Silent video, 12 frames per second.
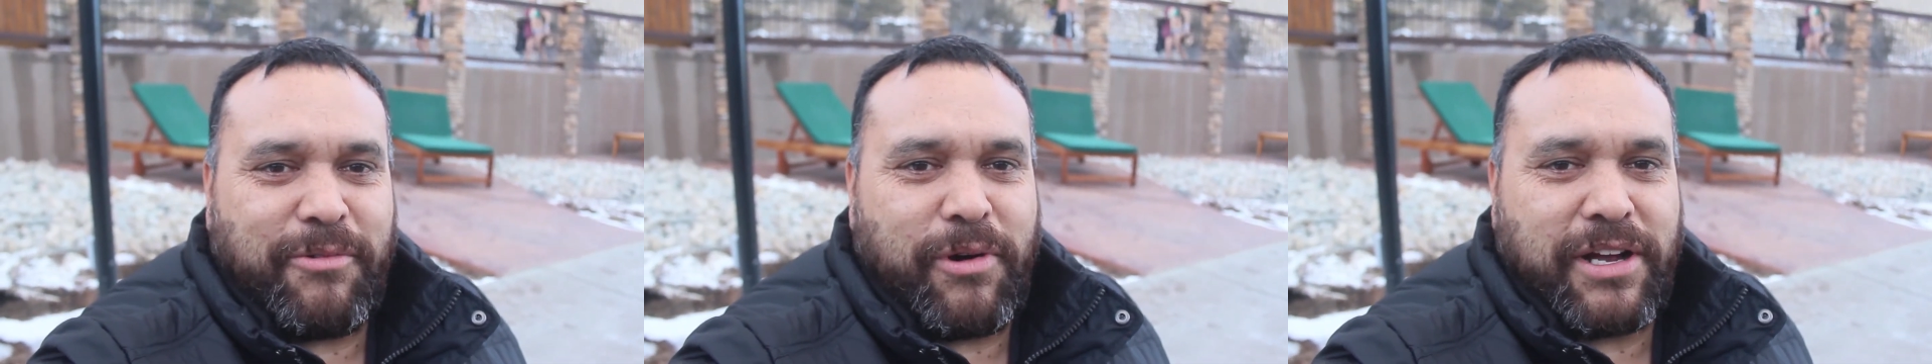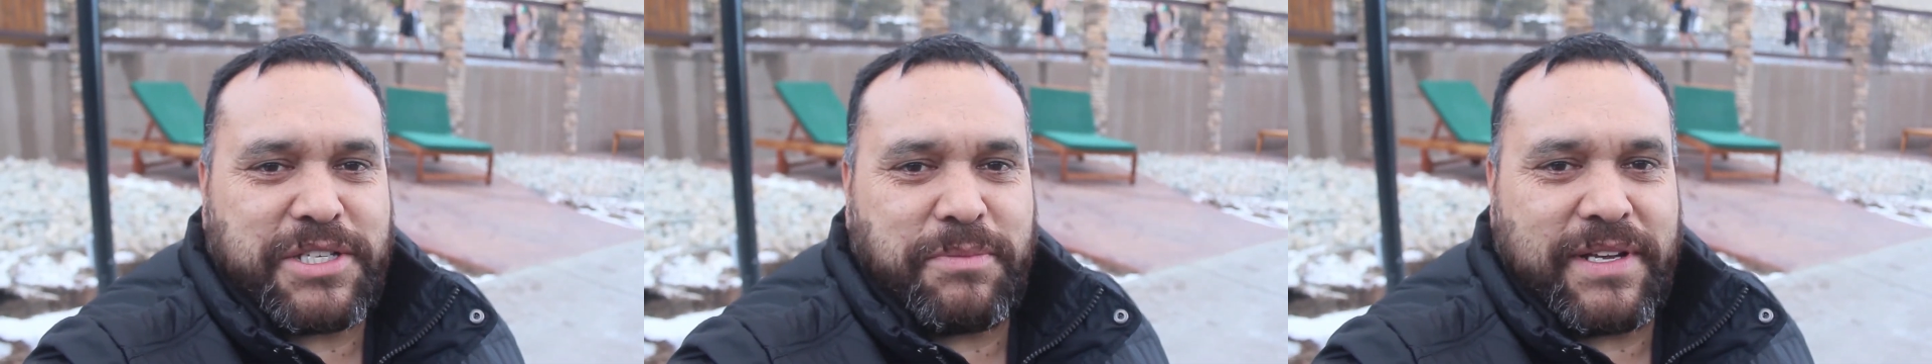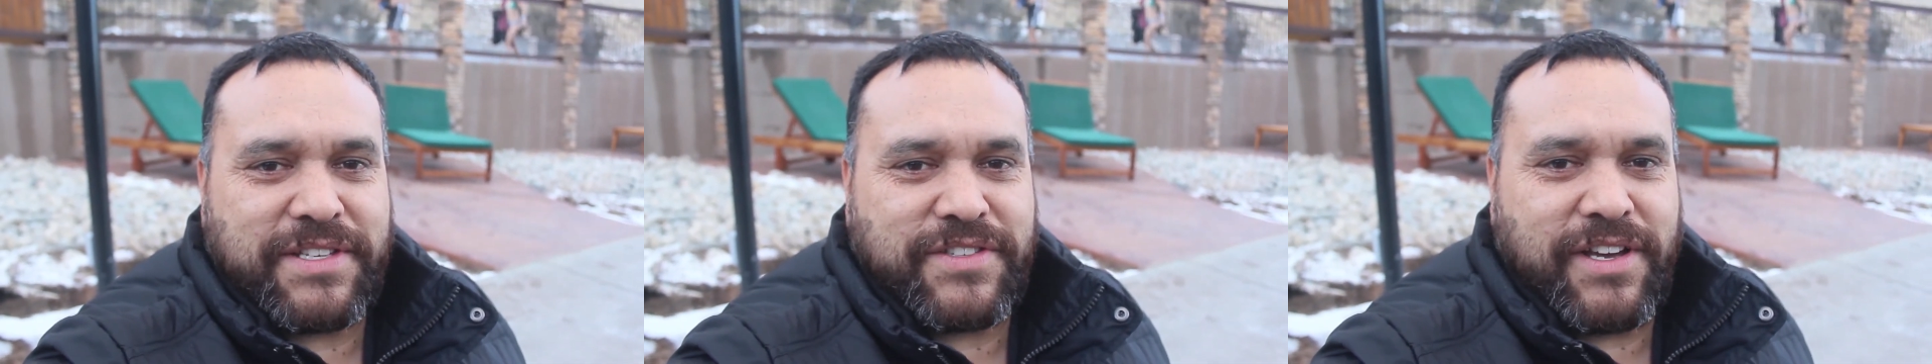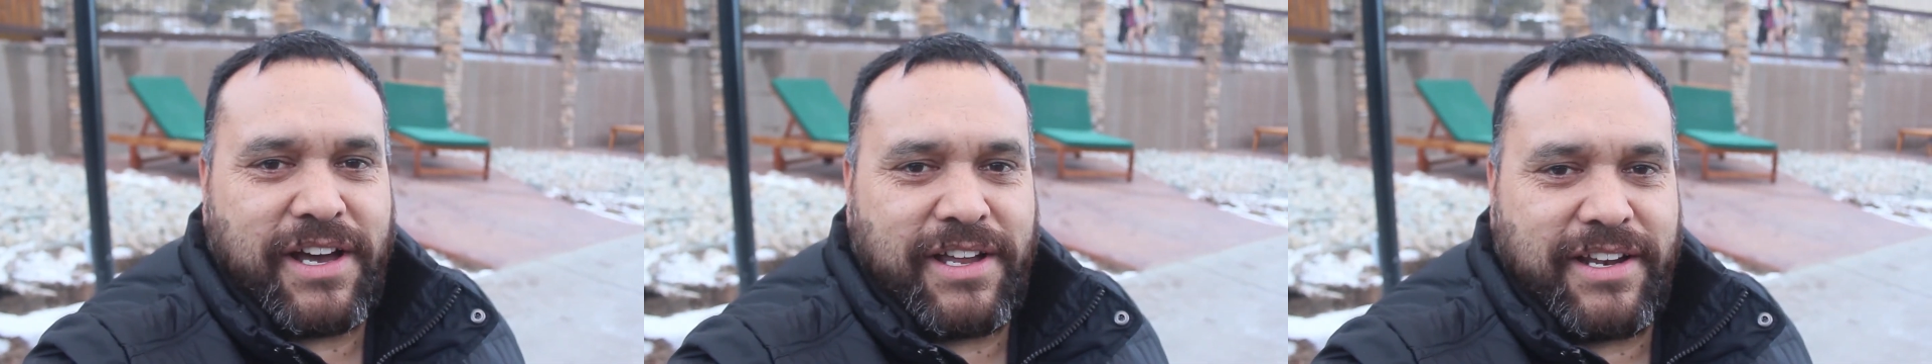watching my
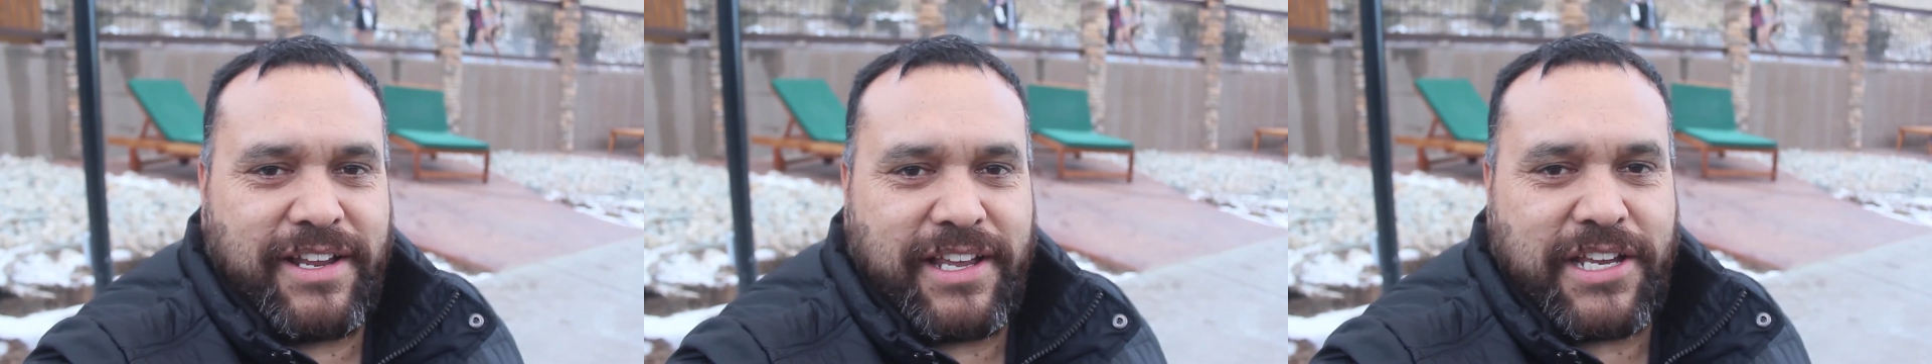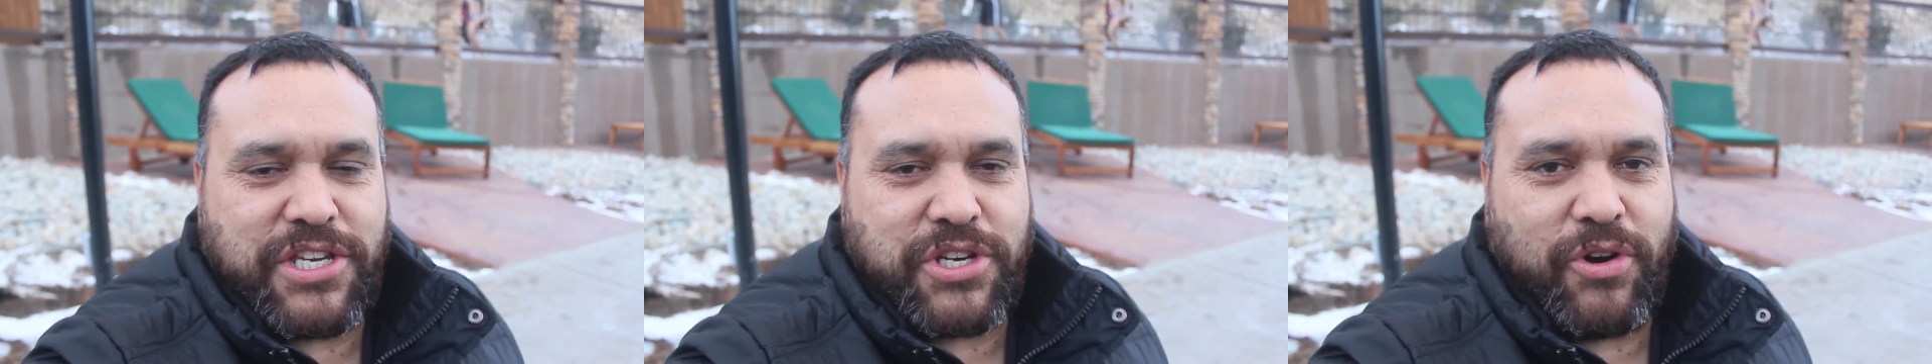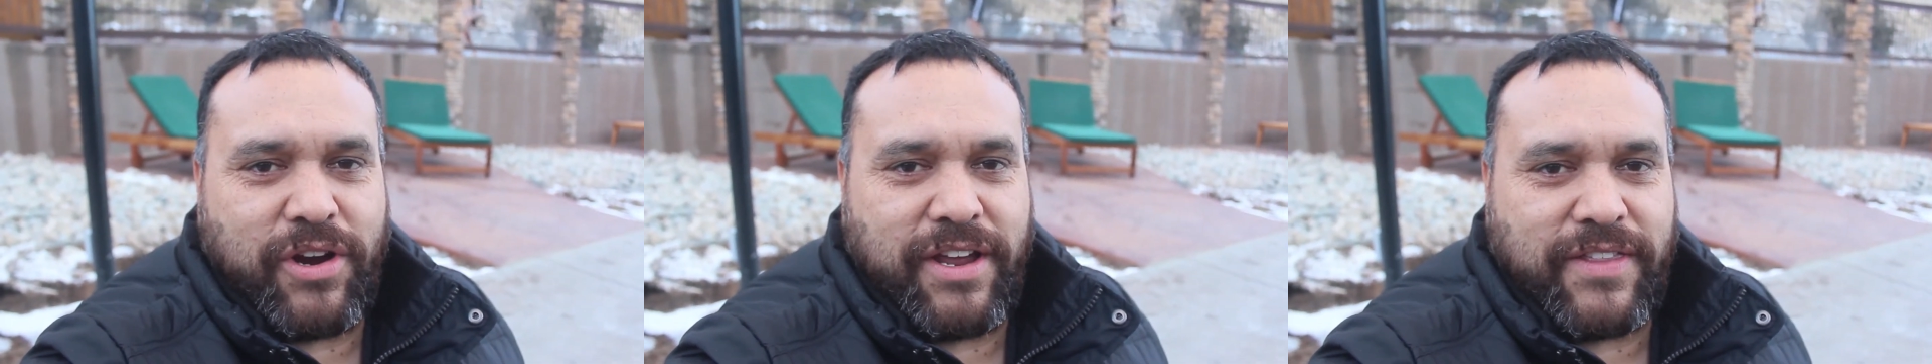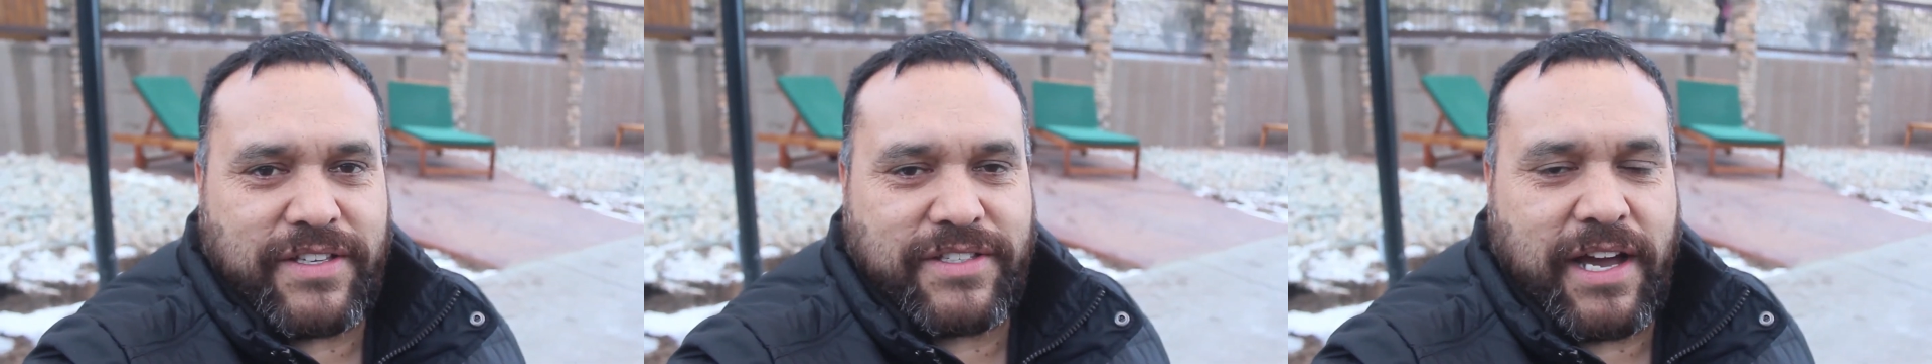son
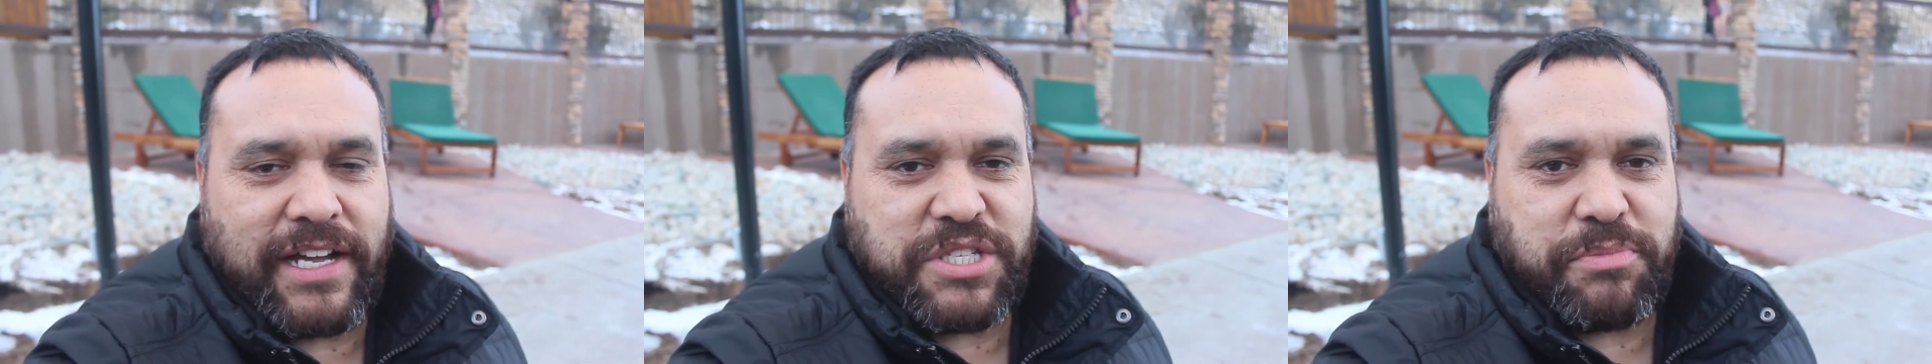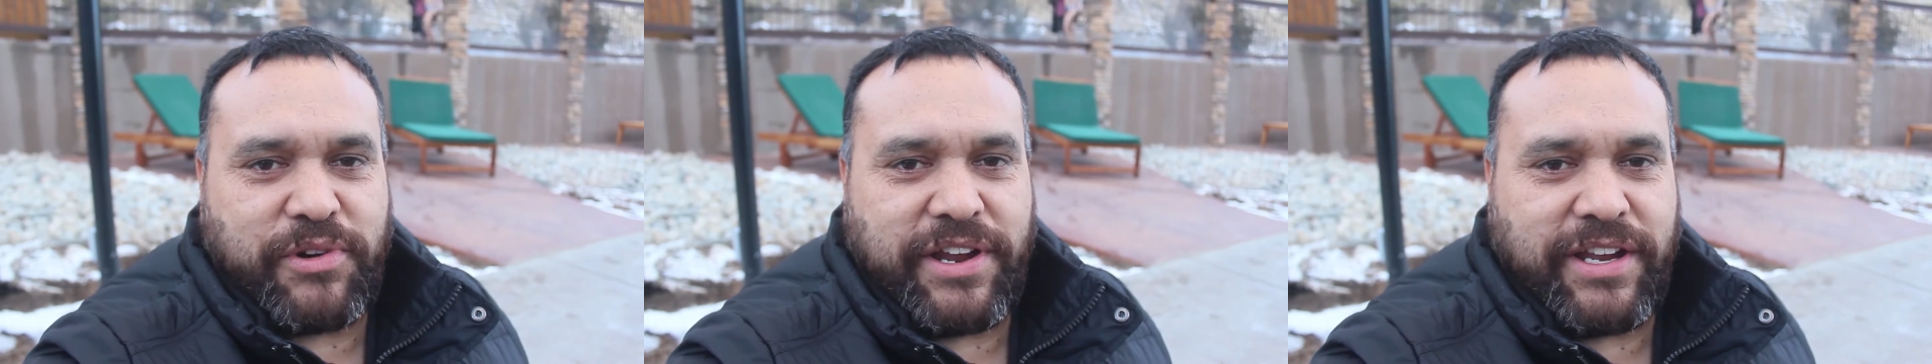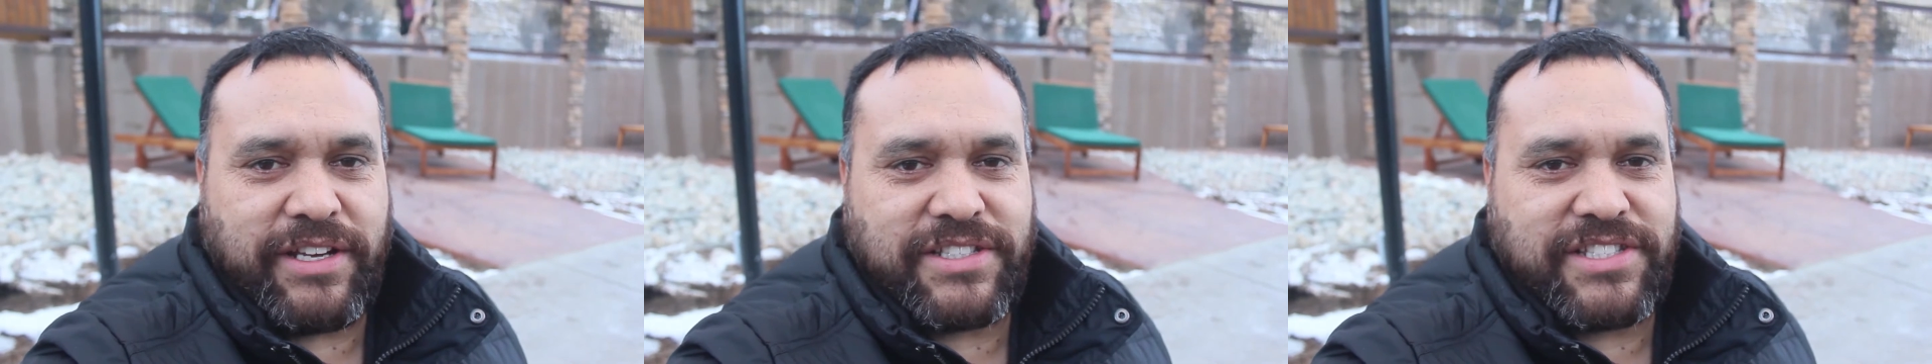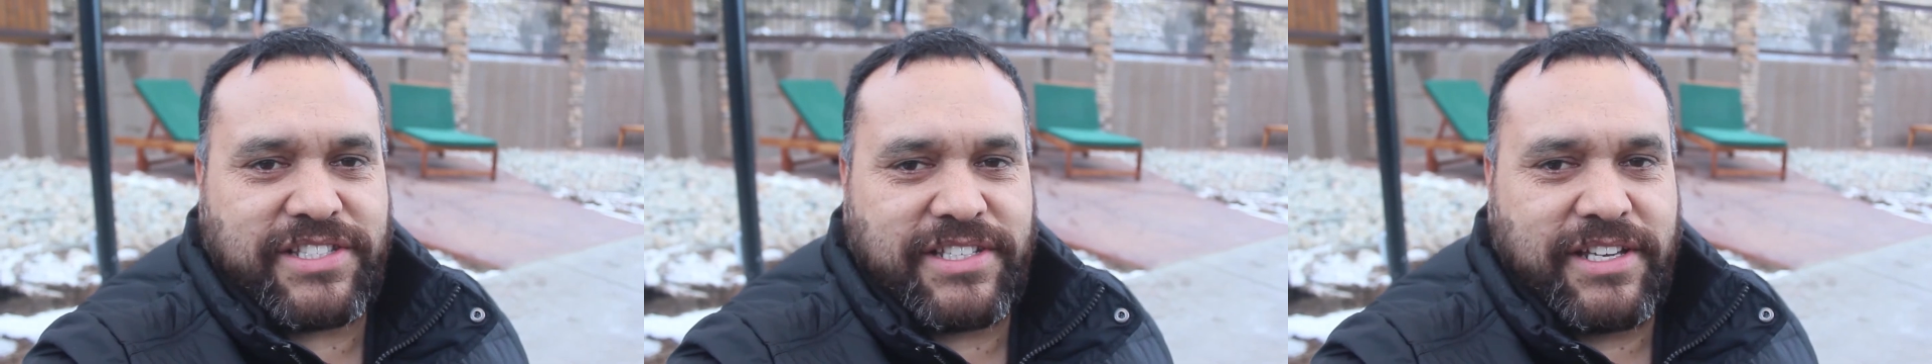enjoy these hot
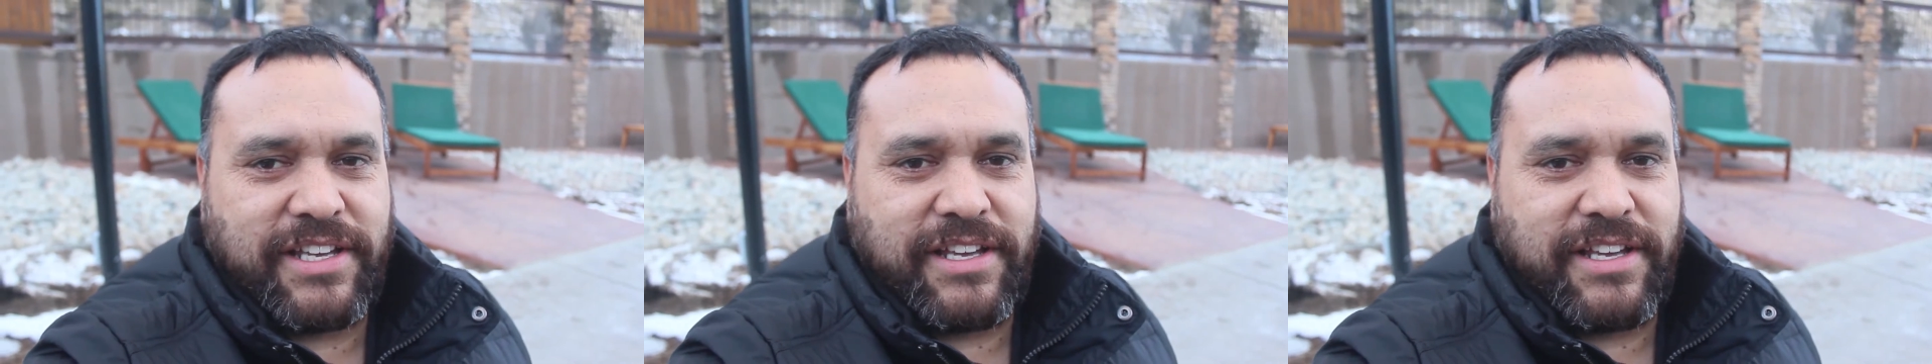springs